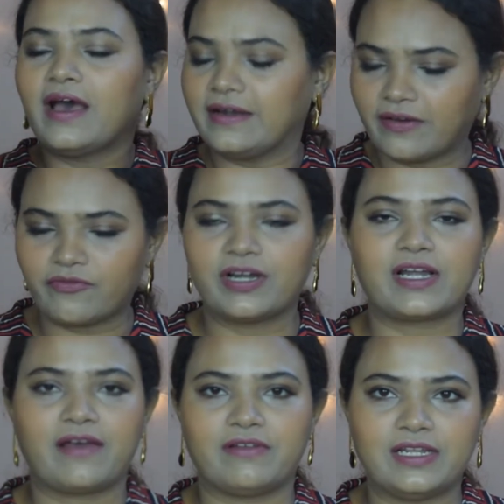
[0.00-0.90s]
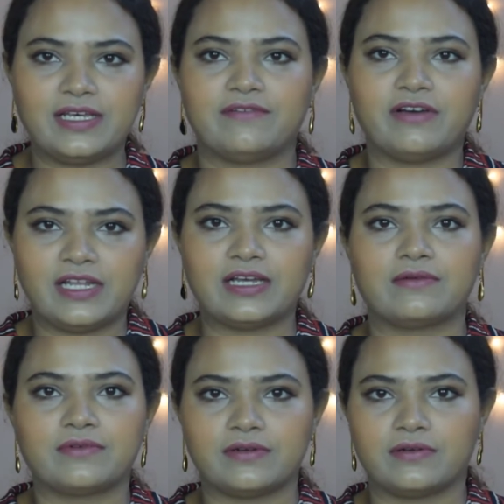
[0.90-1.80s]
Definitely I will leave a link
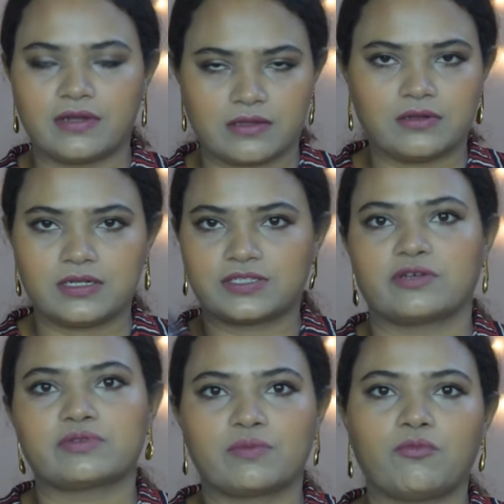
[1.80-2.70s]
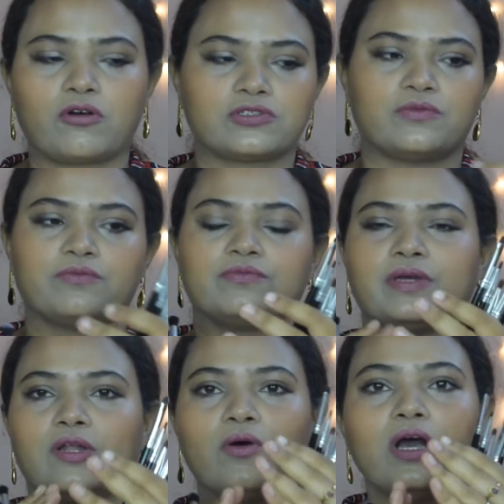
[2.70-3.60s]
in the description box
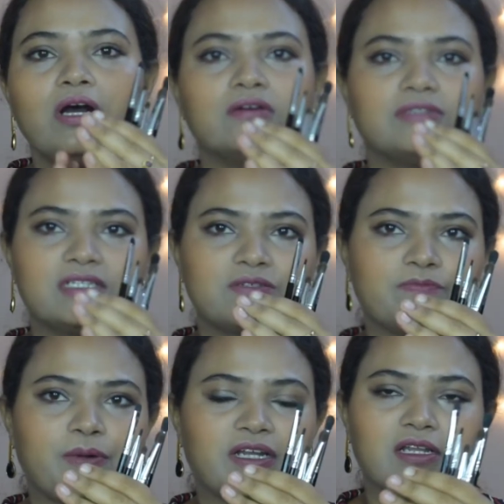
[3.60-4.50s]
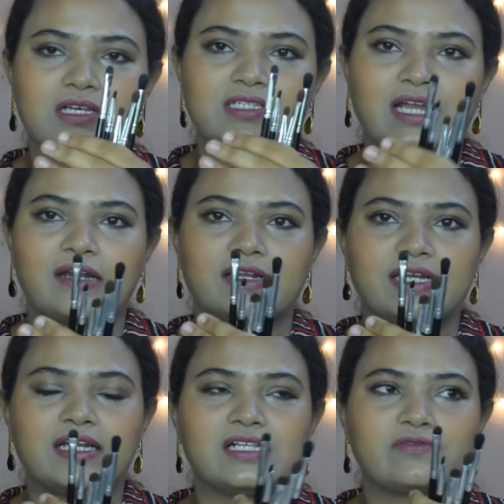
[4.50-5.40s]
below. This particular set
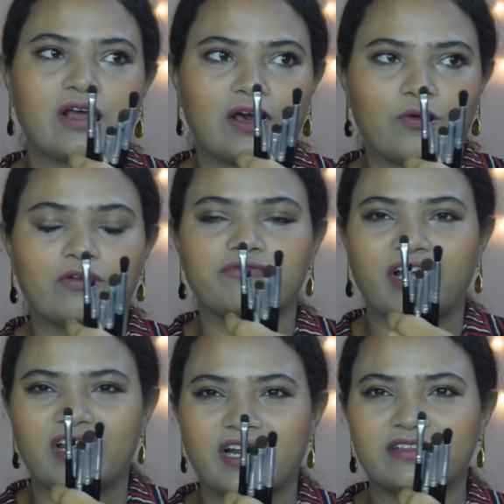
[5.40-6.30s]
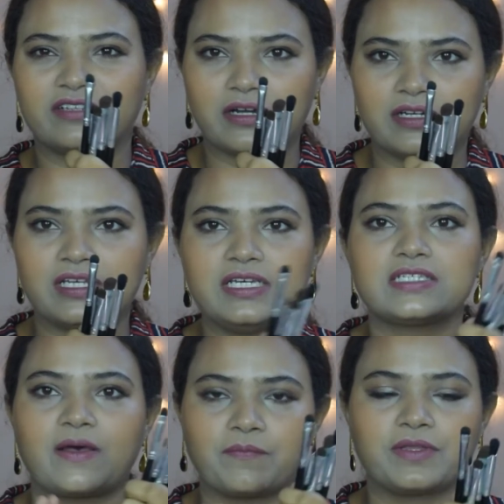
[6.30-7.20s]
retails for around 530
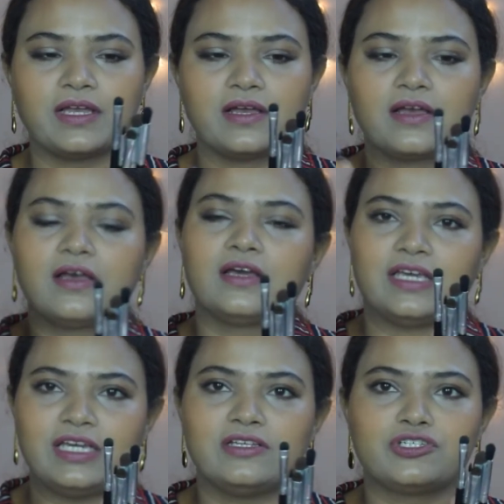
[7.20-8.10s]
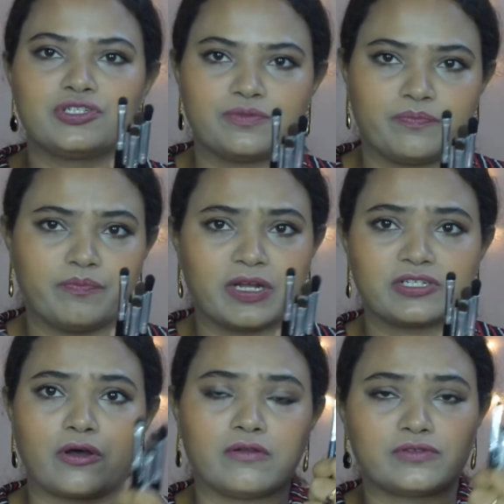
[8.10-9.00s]
something. Each brush
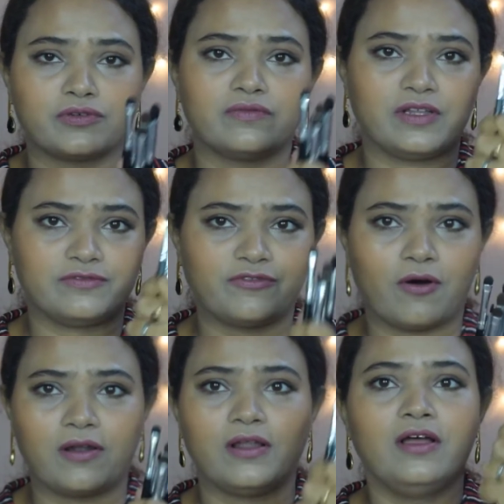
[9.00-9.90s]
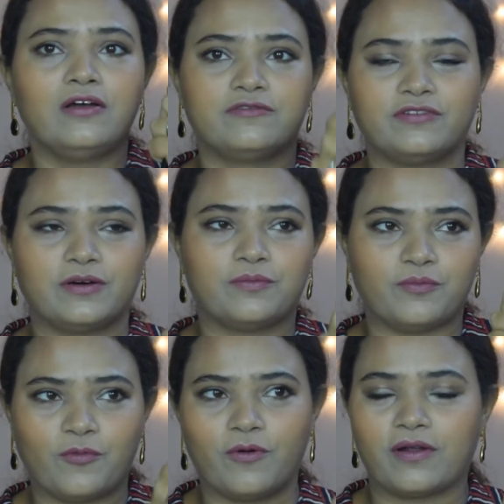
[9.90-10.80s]
also will fall for
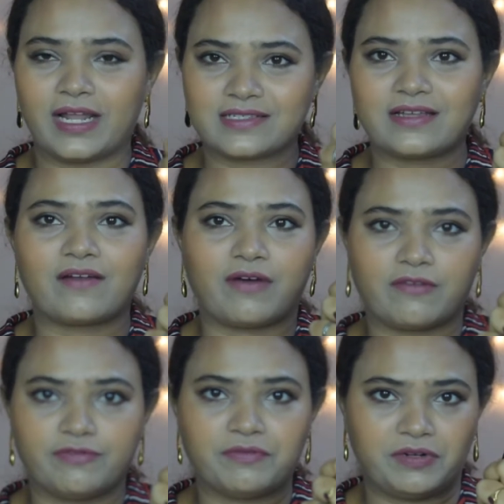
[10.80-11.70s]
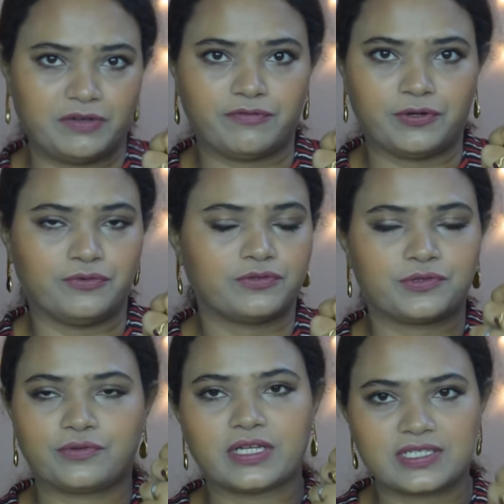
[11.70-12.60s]
more less than 150 for you,
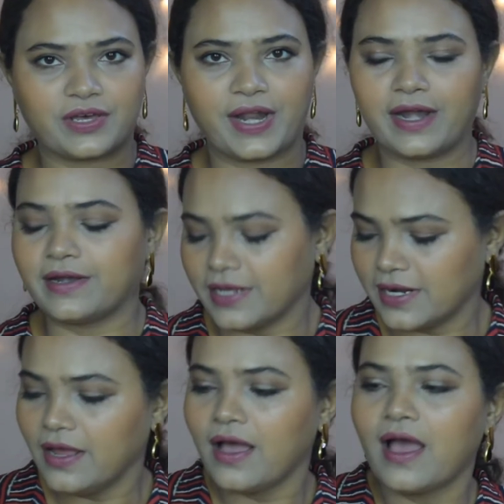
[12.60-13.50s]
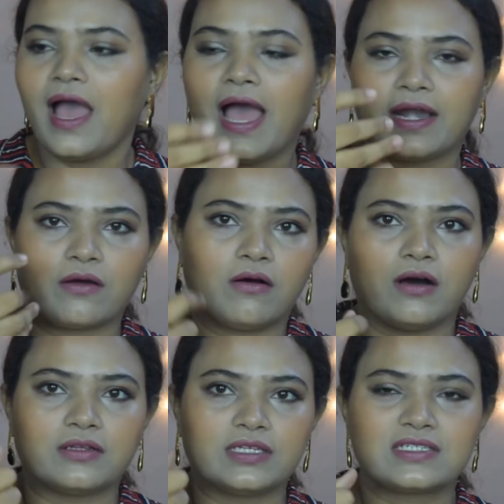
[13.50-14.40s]
so that's a great deal. And
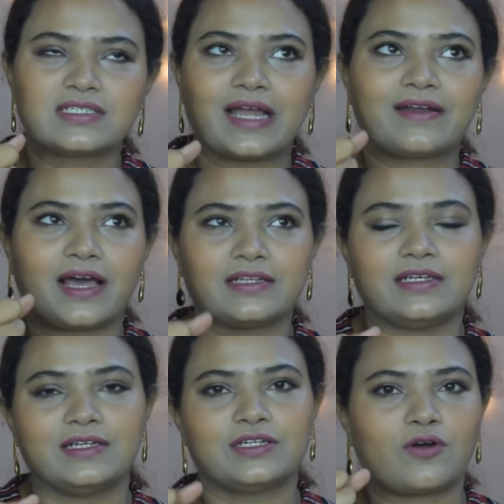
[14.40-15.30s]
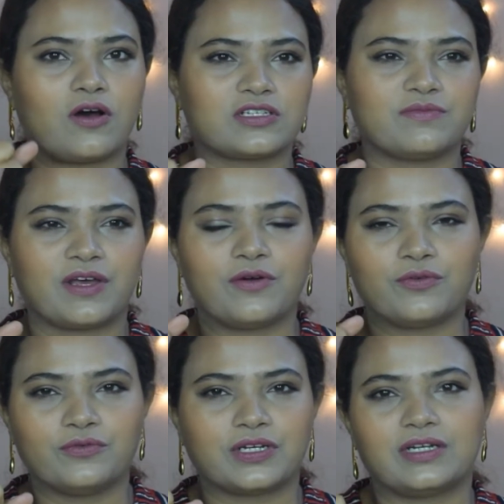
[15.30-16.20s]
this set, I think it cost me around
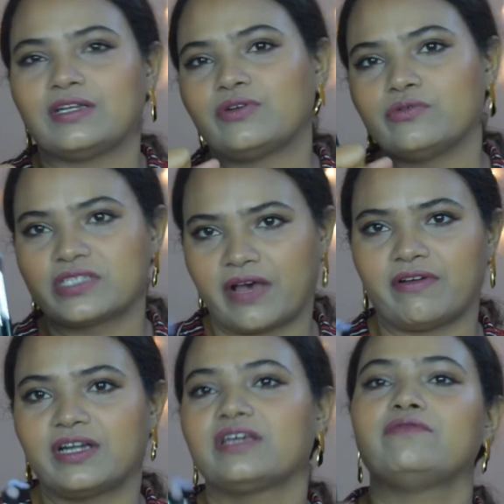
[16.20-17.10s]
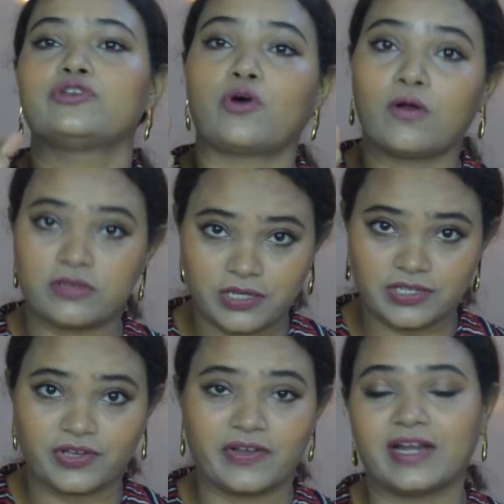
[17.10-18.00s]
230 to 70, which also is
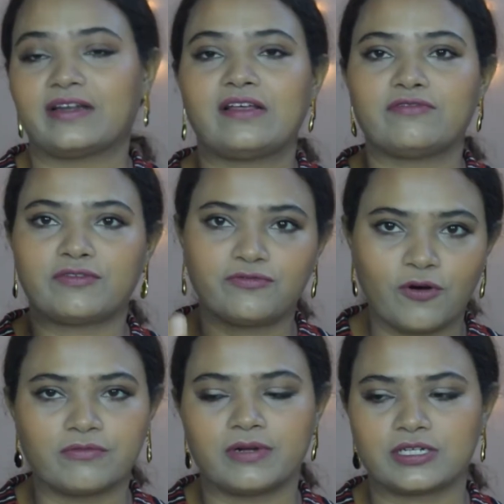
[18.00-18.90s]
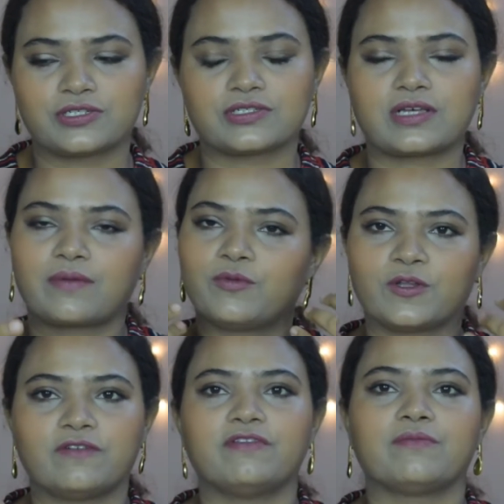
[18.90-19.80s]
a great deal for 4 brushes, and both
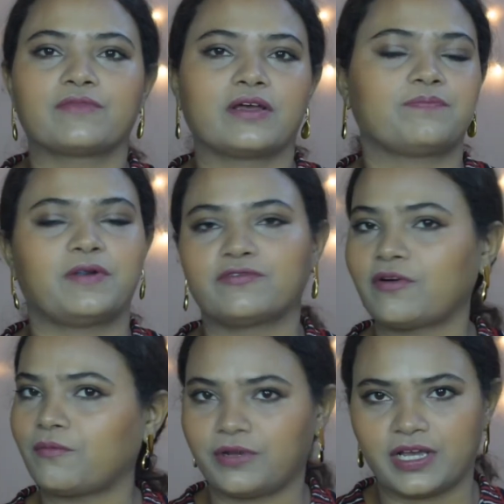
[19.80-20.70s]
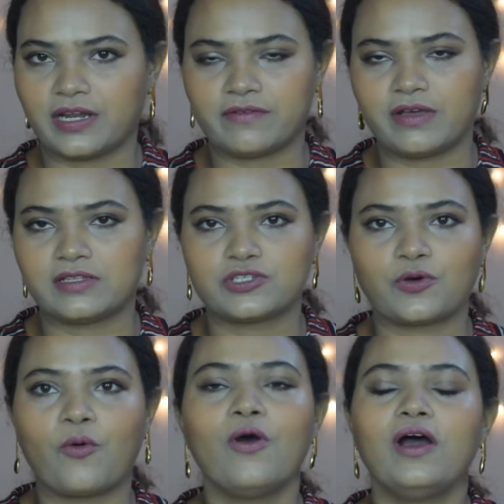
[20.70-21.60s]
of them perform really well.
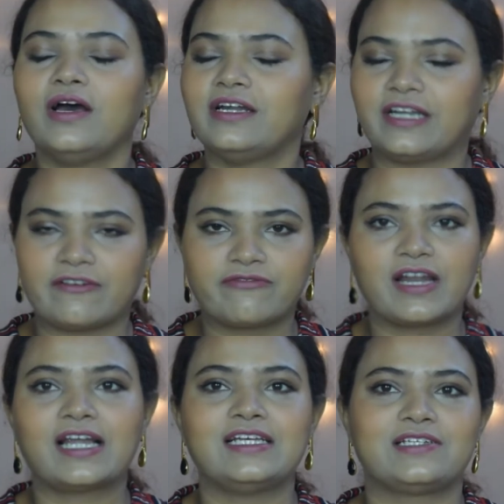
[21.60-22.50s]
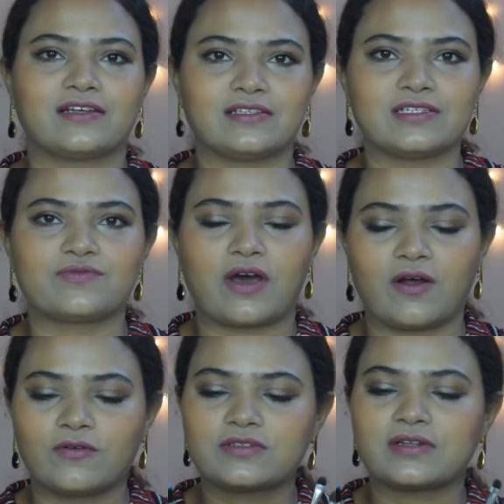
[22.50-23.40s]
So definitely check this one
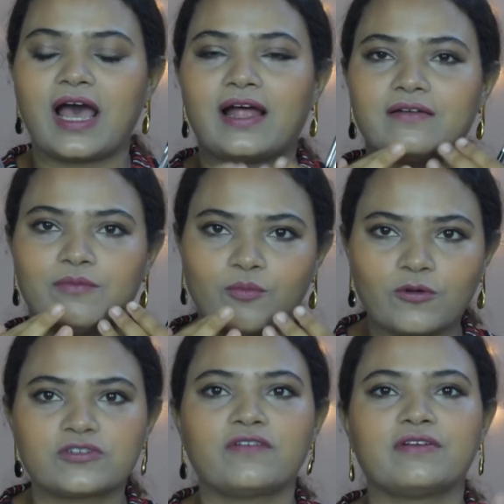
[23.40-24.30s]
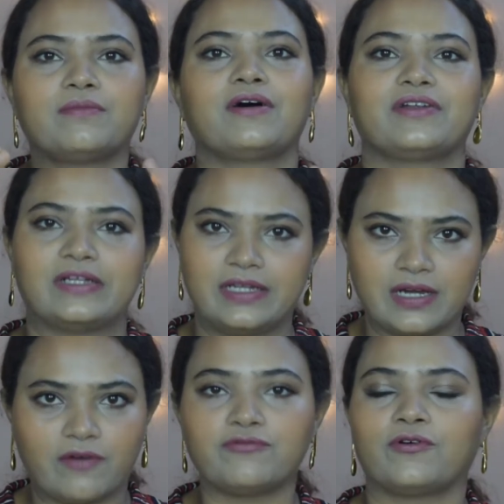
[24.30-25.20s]
out, and most of them are really
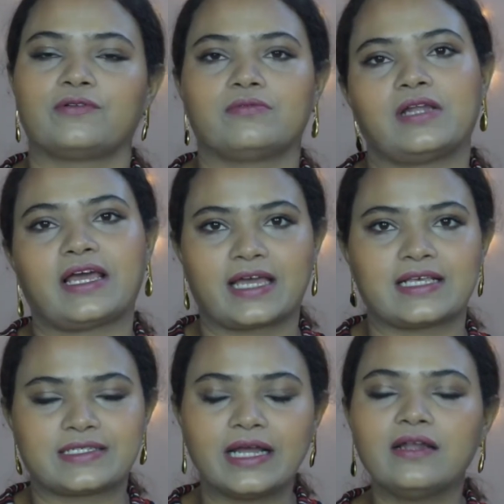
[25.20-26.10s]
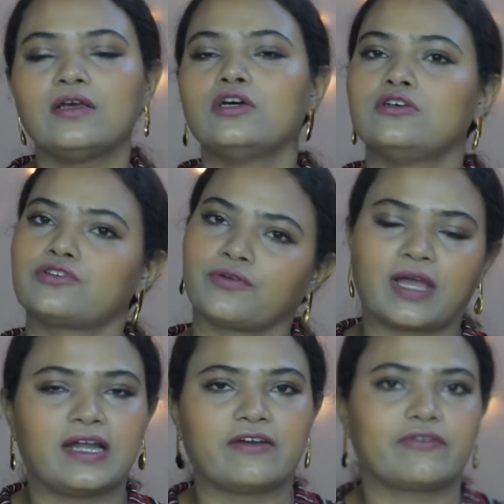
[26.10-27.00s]
affordable, like I said, so you
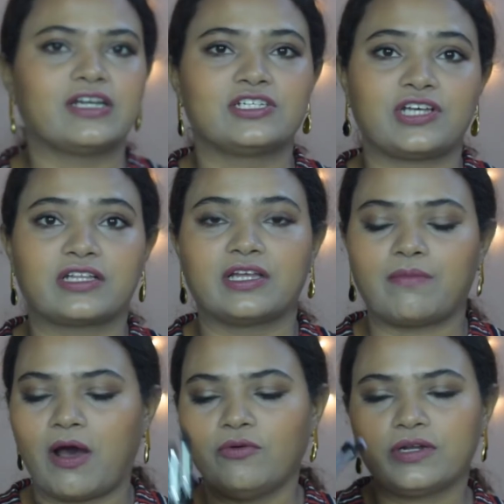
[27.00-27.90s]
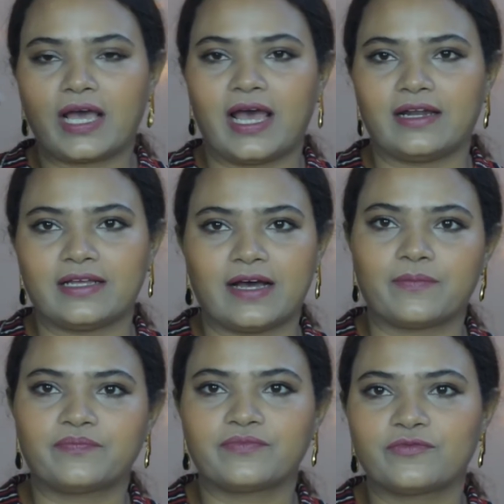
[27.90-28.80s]
can definitely check them out. And yeah,
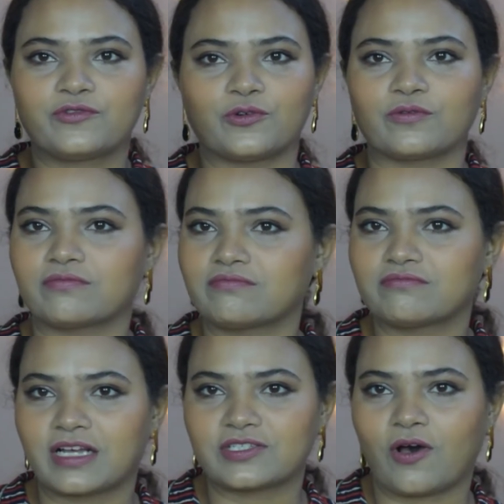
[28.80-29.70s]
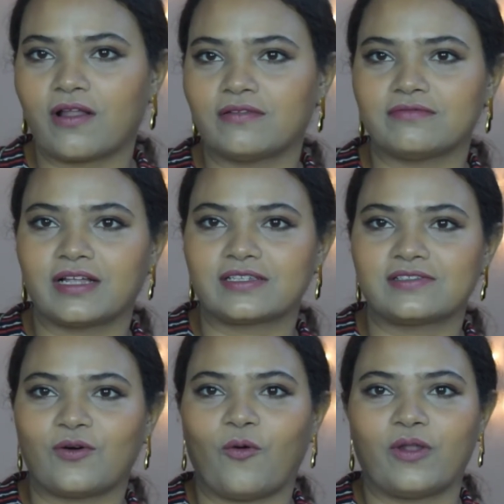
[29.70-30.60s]
so that's all, that's
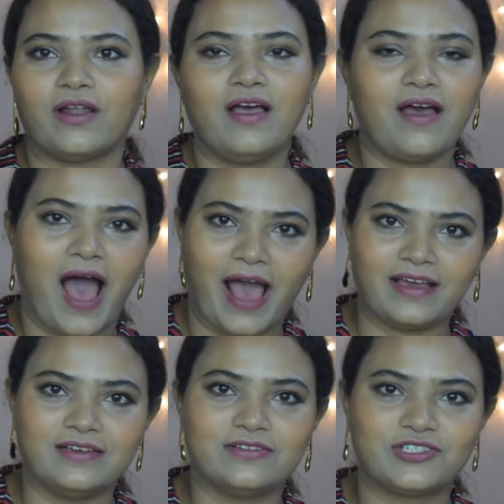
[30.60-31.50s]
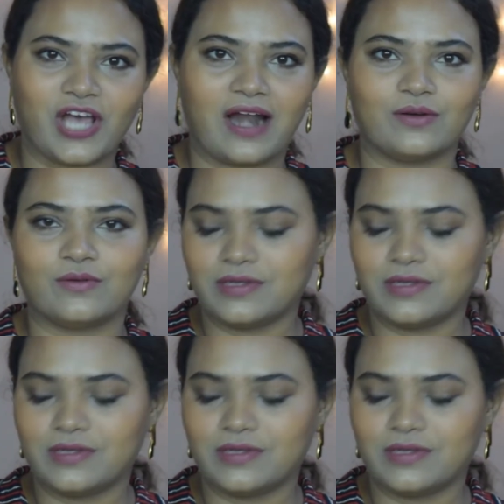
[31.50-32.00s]
the whole eyeshadow